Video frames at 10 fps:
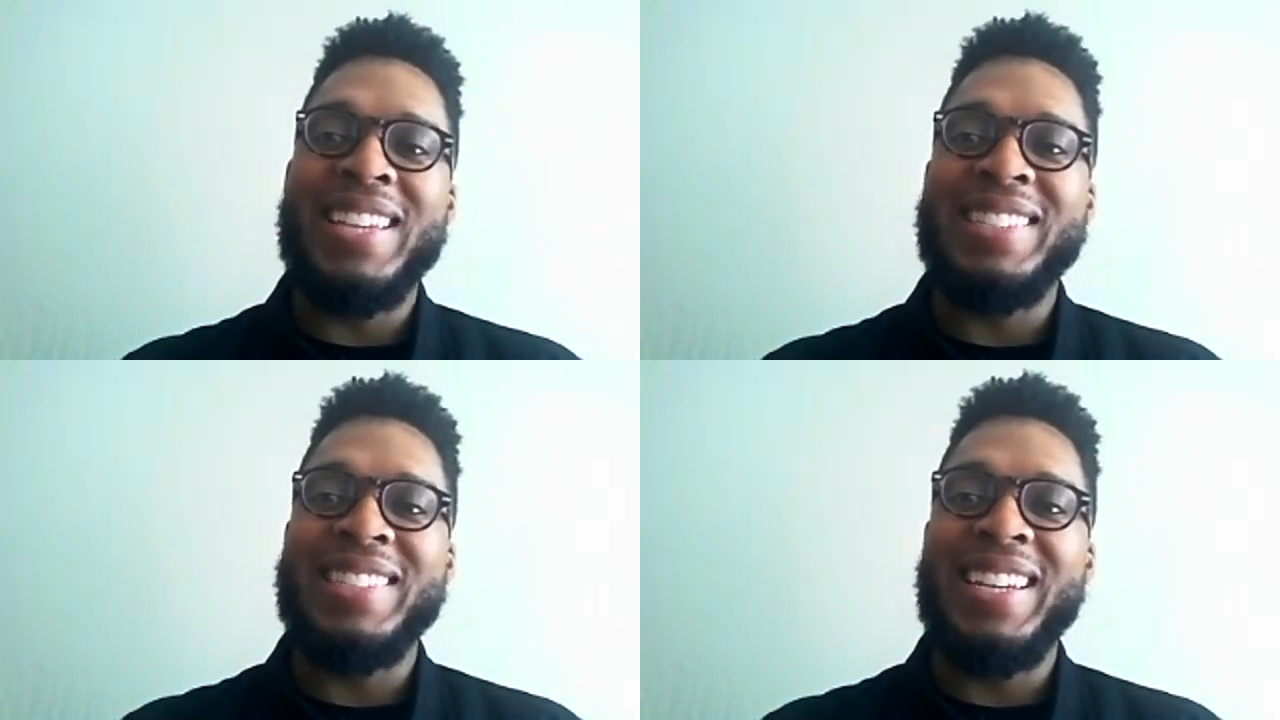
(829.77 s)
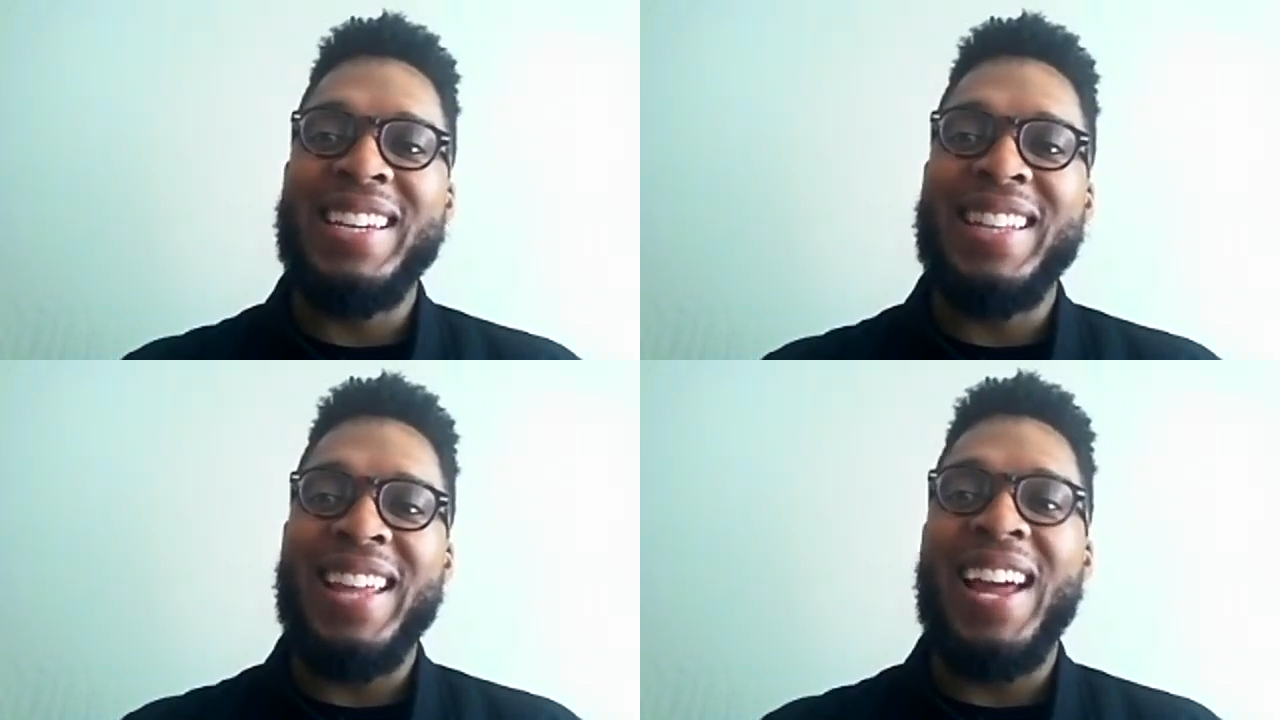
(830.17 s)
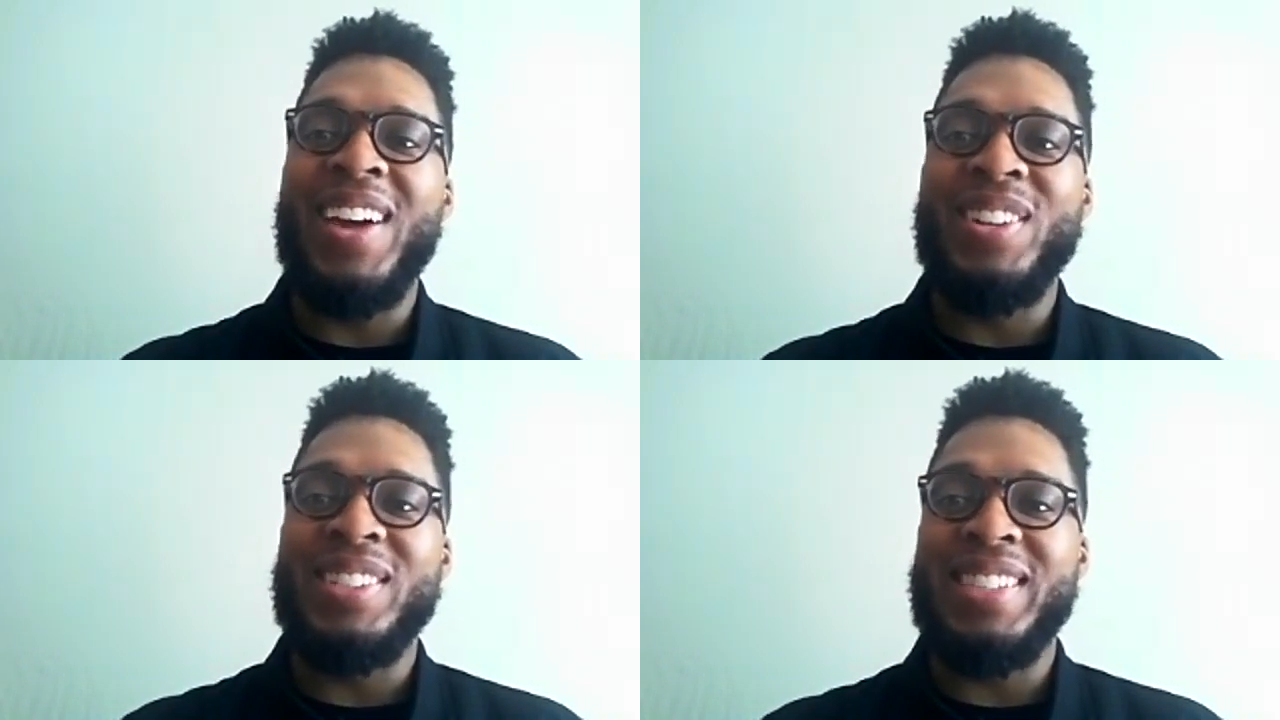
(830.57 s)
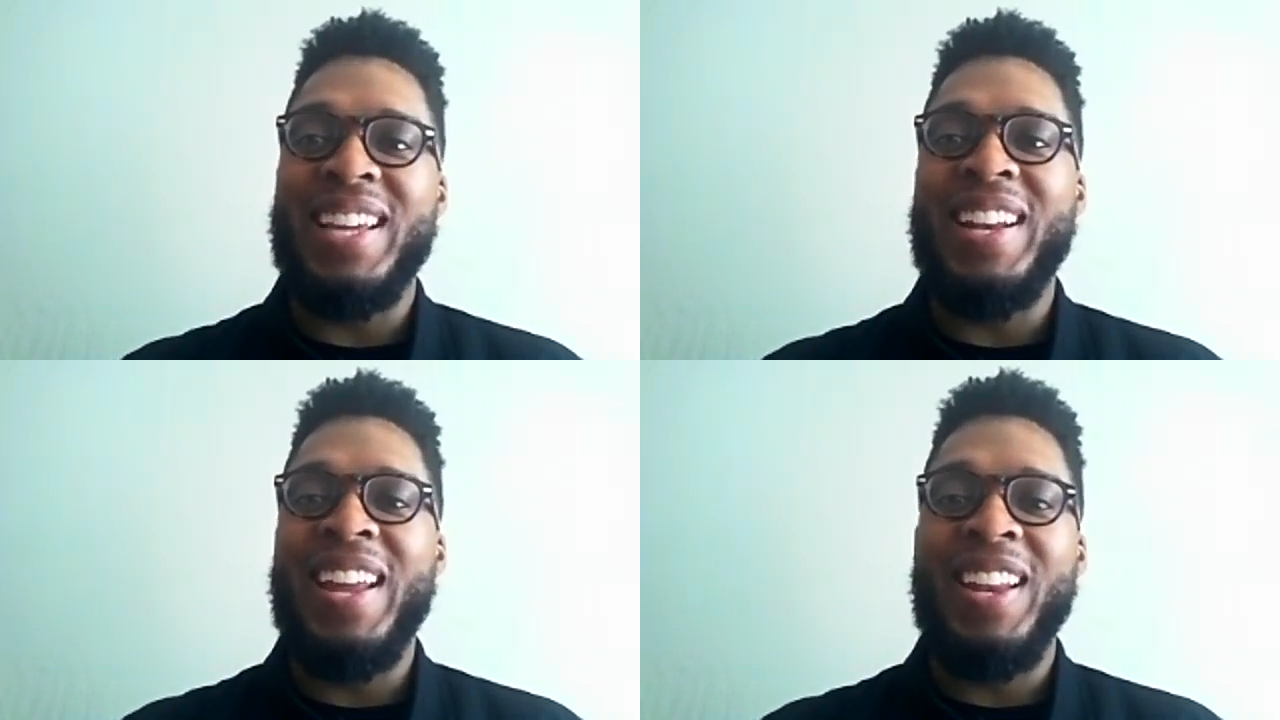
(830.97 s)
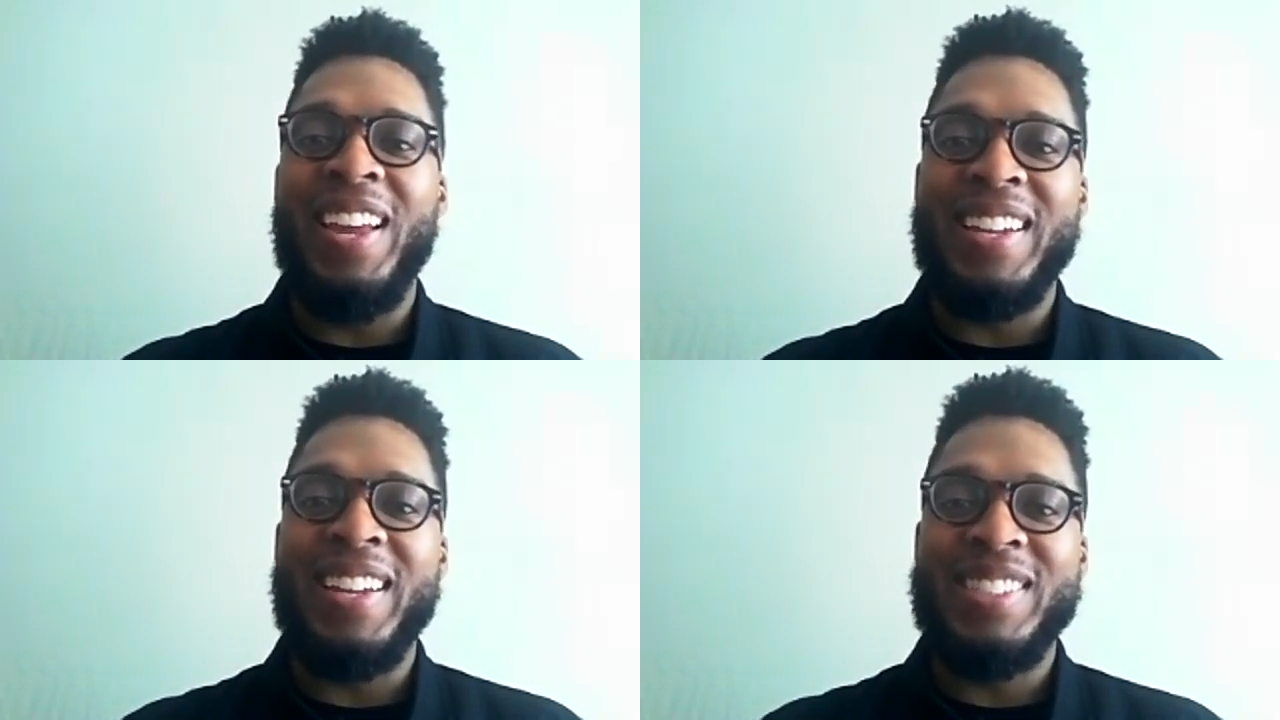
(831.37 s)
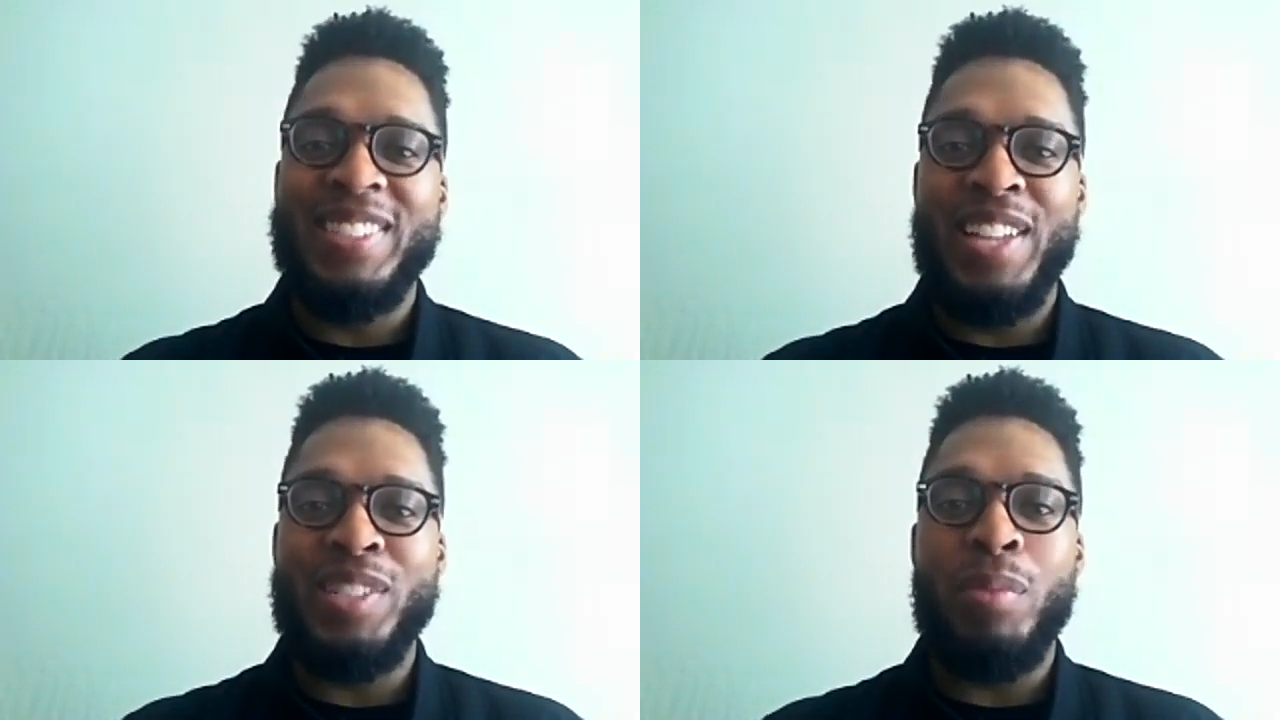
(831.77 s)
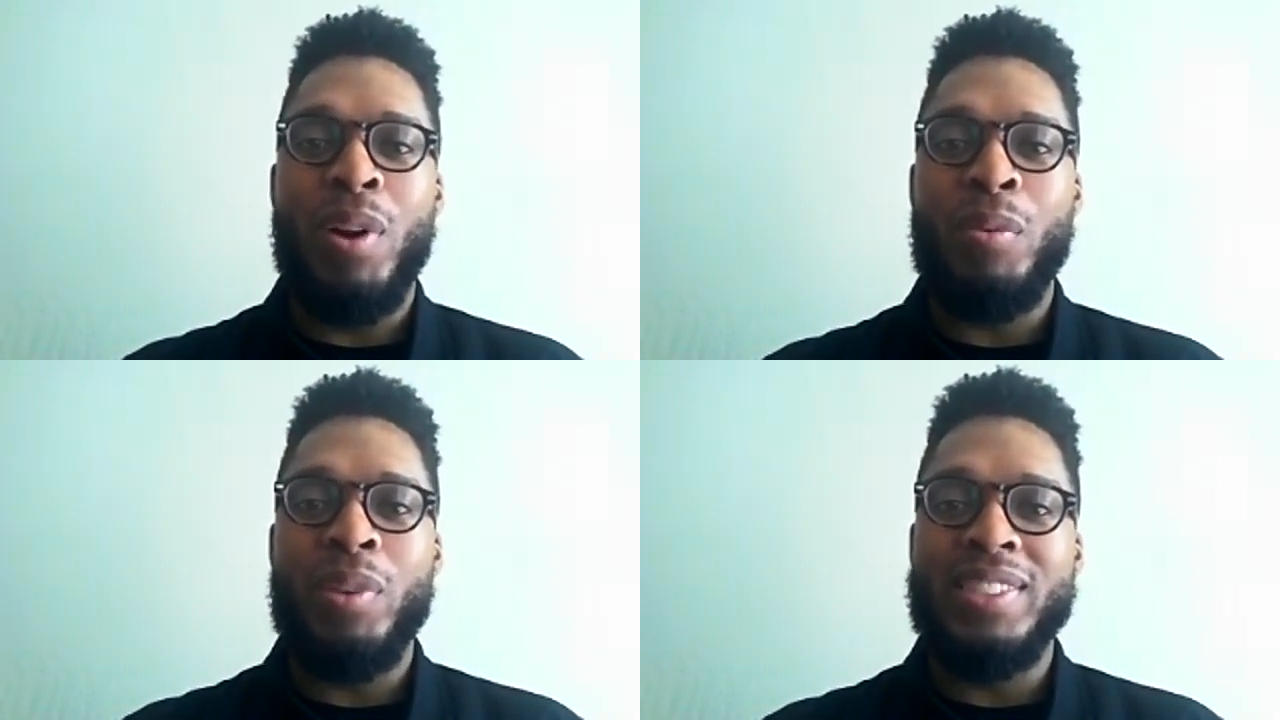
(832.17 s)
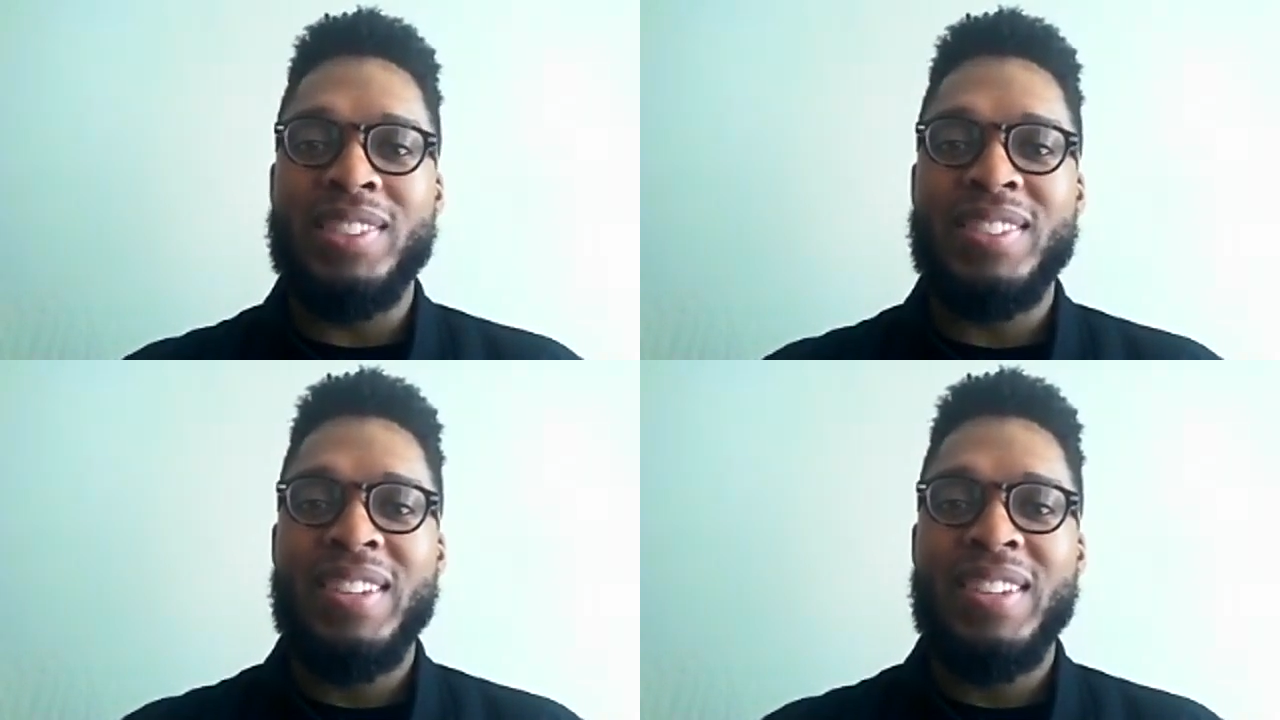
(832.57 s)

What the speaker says: Tanzania that I understand that like Zanzibar was